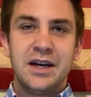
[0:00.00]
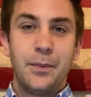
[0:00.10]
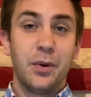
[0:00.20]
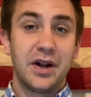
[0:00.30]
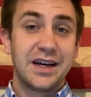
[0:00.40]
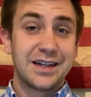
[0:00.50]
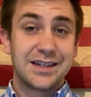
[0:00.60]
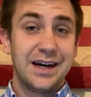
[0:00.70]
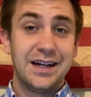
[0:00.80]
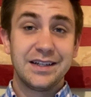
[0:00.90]
But when I got to
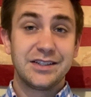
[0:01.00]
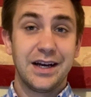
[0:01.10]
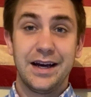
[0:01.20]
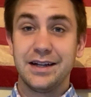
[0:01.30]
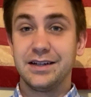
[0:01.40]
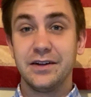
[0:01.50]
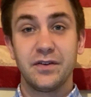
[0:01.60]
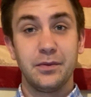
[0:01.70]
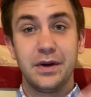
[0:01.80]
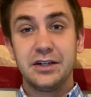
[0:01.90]
college, I had a
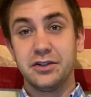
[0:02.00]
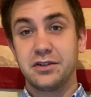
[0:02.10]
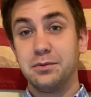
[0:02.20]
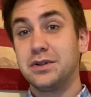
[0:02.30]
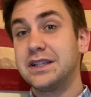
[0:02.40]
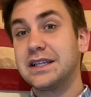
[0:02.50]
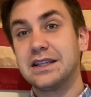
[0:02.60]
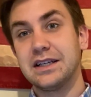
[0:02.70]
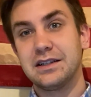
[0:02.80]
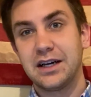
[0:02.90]
different major
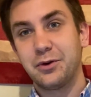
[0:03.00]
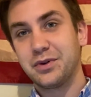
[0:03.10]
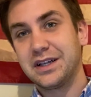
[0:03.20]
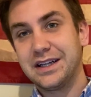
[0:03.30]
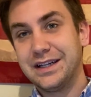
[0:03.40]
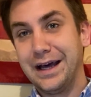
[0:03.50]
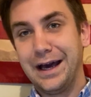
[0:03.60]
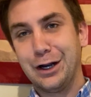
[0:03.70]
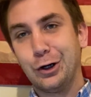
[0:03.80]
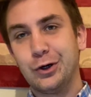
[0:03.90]
completely, not related
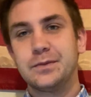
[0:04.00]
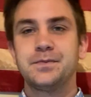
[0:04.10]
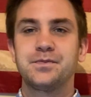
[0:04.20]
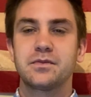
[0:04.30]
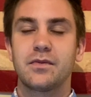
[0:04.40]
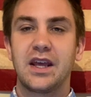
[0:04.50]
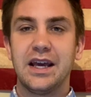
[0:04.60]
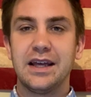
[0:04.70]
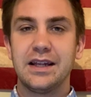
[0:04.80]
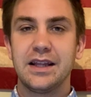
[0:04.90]
at all.
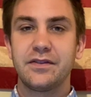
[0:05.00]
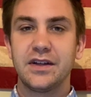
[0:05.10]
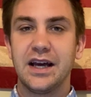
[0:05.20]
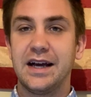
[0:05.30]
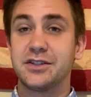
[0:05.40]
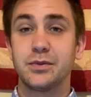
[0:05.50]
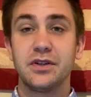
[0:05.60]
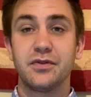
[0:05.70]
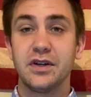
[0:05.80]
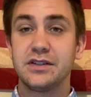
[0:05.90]
And thankfully, I had some
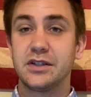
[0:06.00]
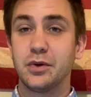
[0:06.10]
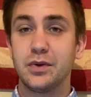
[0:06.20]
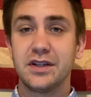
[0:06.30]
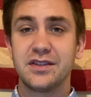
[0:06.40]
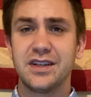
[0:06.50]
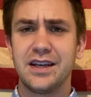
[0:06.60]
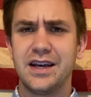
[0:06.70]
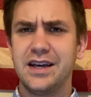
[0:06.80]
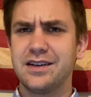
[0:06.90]
good friends who were willing to
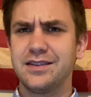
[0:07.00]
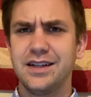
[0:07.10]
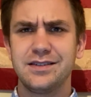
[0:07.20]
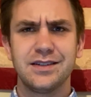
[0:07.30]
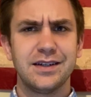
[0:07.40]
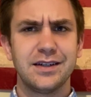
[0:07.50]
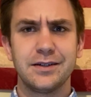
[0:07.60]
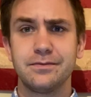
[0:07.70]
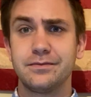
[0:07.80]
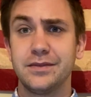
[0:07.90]
say, hey, that's
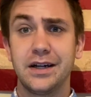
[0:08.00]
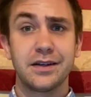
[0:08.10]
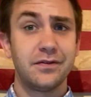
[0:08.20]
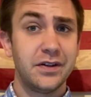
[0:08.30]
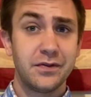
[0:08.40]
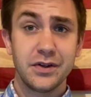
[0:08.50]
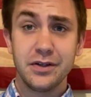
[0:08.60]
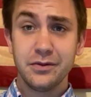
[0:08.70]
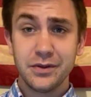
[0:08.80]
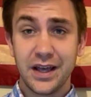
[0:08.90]
uh, not a good fit for you,